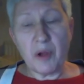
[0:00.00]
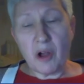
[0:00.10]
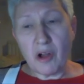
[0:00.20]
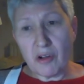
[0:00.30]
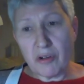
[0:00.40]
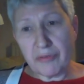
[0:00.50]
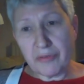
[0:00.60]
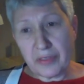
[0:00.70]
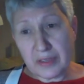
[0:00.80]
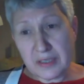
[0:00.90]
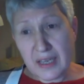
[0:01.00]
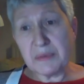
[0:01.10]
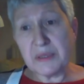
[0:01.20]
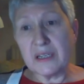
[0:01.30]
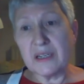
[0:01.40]
of the same
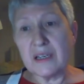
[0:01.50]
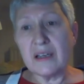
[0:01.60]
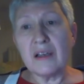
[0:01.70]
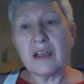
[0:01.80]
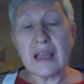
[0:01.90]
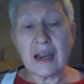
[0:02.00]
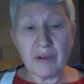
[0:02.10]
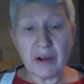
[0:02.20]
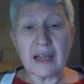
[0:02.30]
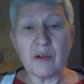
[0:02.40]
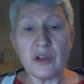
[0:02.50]
study carried out